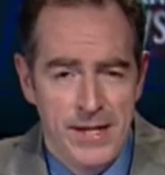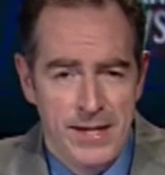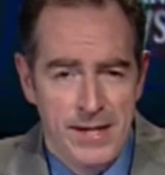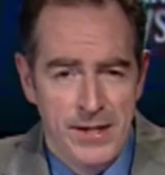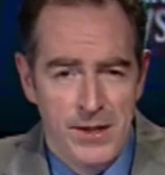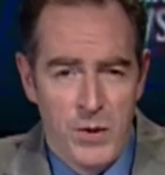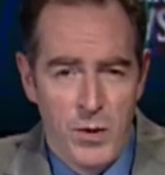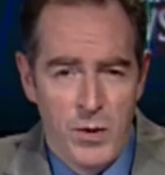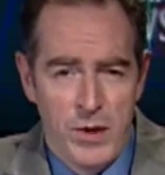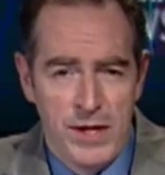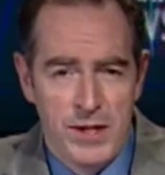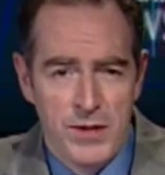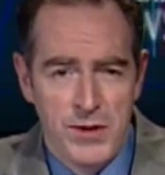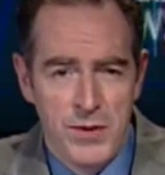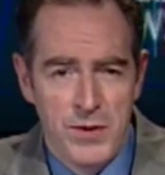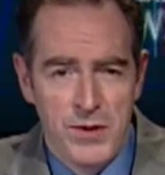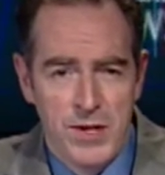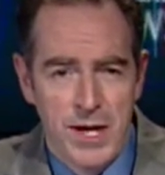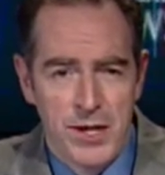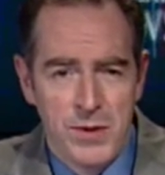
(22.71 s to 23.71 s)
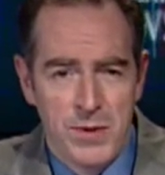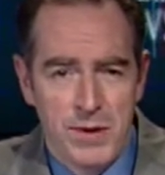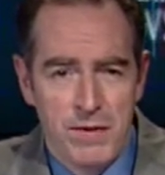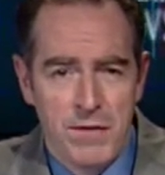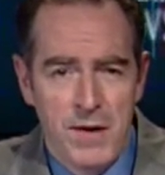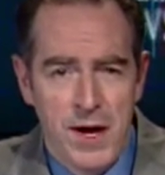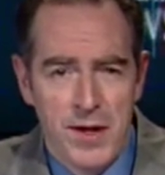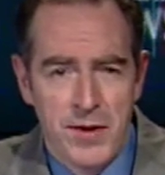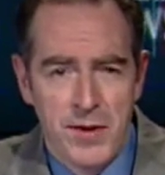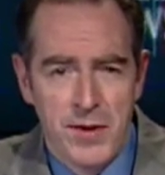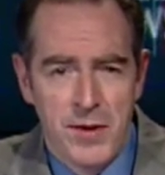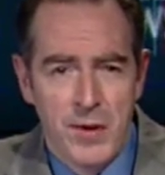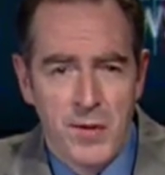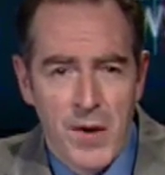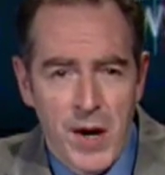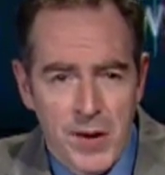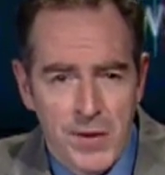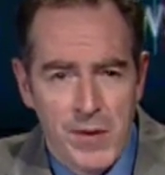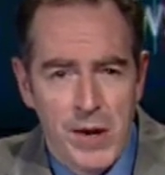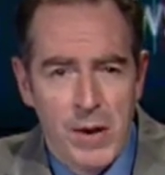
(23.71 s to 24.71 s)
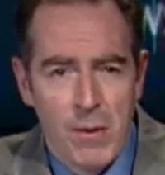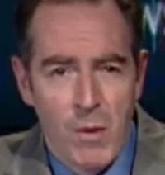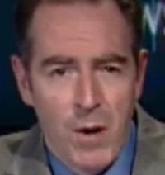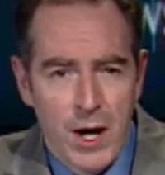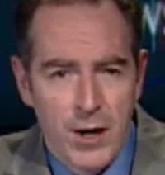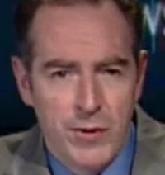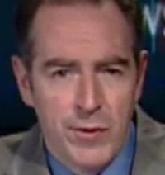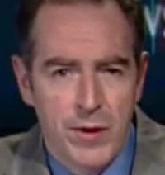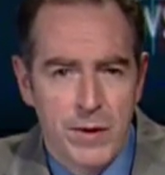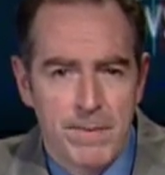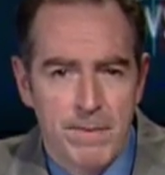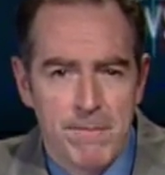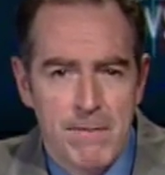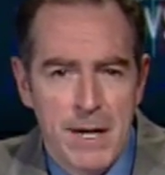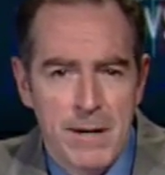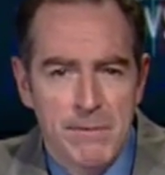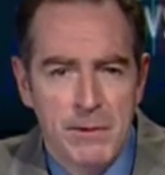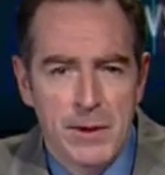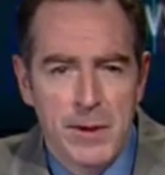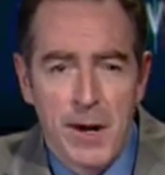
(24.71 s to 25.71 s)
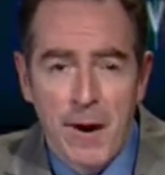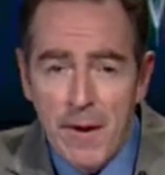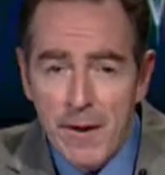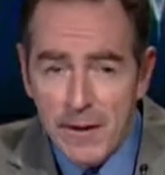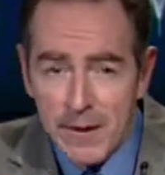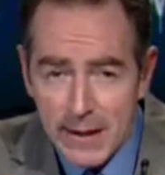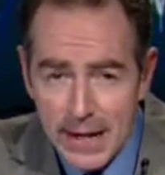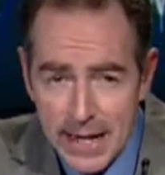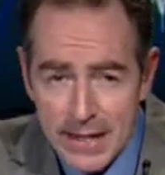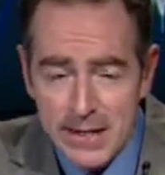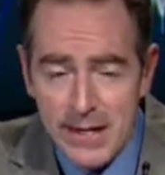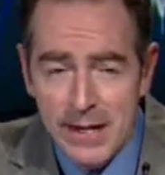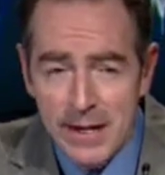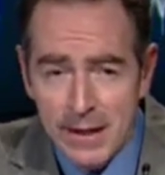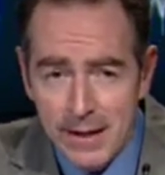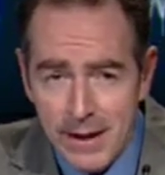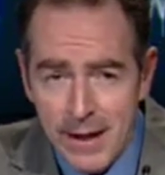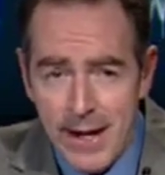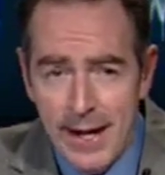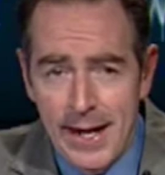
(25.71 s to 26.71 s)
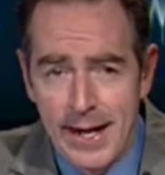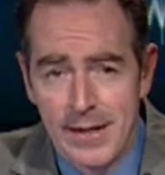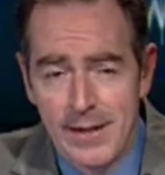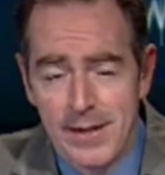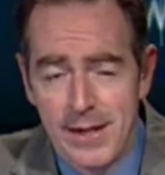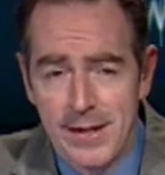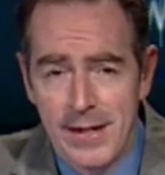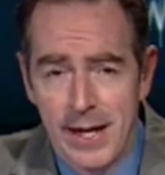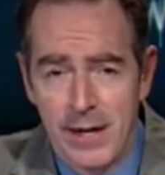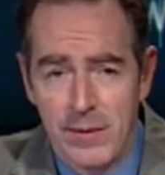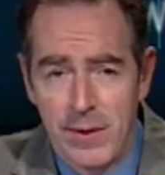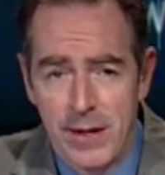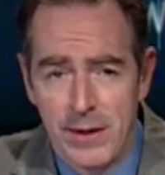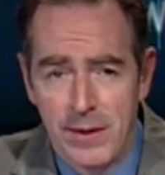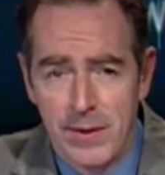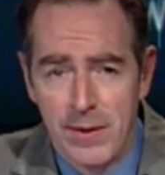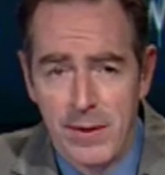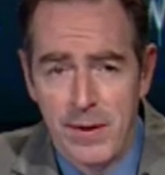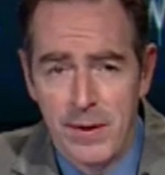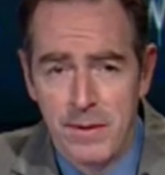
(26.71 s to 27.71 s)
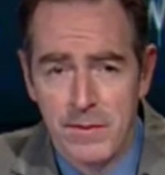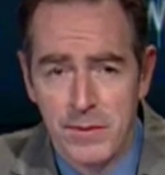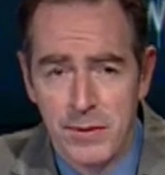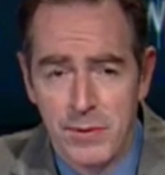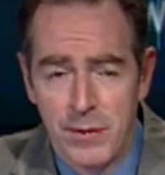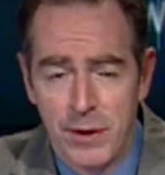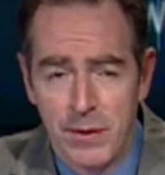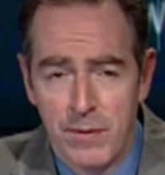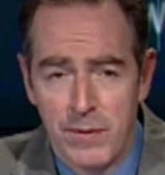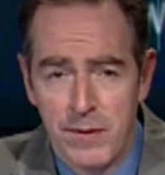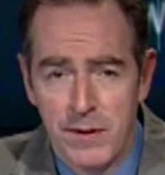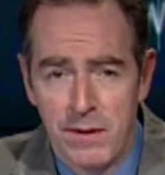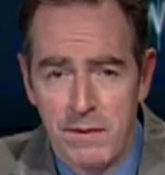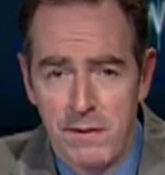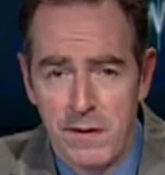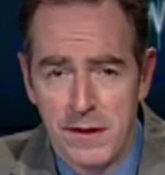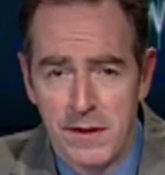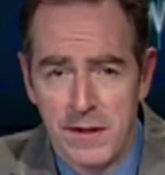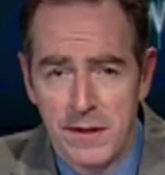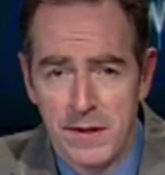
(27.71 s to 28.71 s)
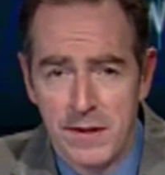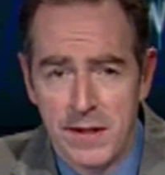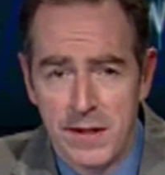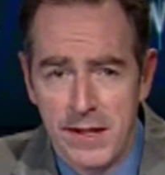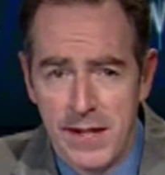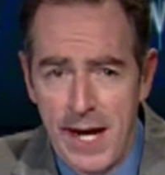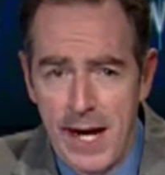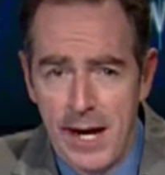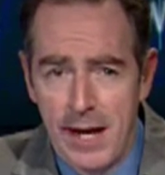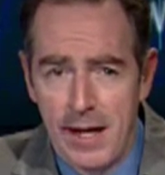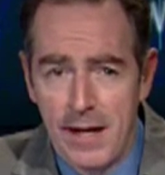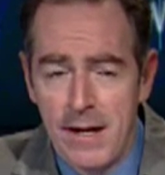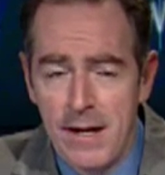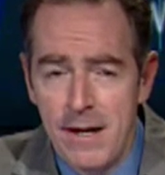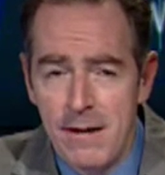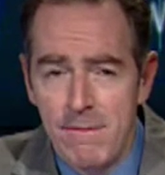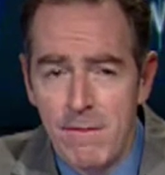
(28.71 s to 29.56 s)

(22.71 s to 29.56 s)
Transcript: According to Jesuit Father Gregory Waldrop, people are less inclined to decorate their homes with crucifixes today,